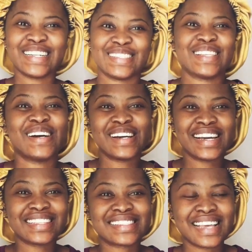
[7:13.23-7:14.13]
So
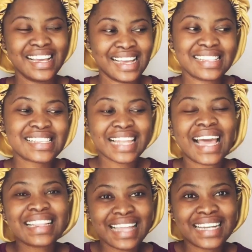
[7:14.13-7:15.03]
it's
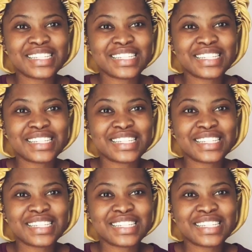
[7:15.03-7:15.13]
like that.